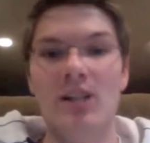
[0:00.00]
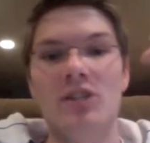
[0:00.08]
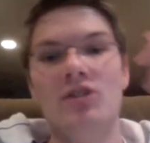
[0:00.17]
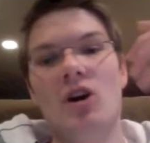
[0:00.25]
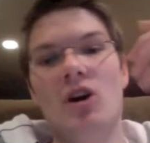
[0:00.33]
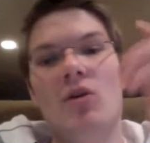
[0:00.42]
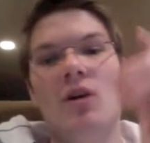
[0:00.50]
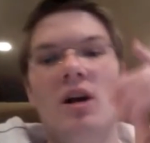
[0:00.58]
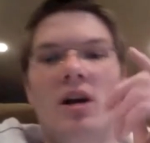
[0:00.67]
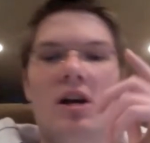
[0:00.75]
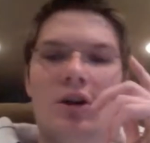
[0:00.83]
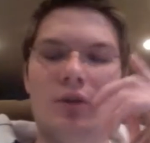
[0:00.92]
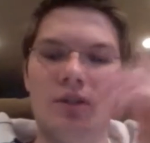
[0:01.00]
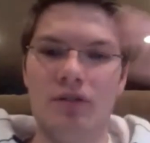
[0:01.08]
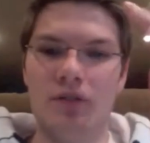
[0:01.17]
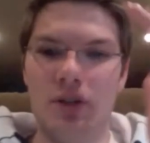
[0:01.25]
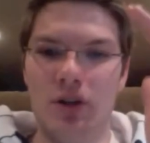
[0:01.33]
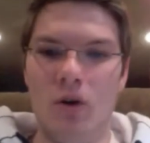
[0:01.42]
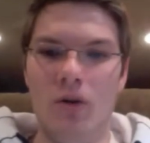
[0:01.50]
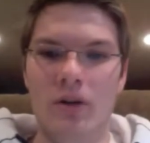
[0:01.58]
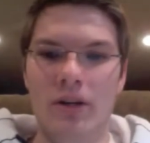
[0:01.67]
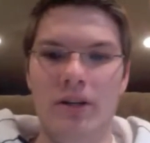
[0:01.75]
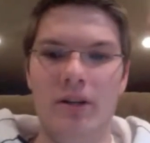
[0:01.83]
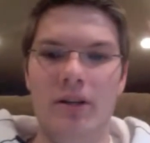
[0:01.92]
So Christopher
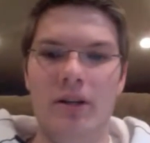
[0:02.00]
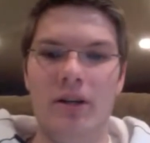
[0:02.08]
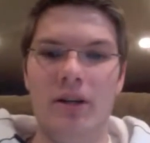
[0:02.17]
Nolan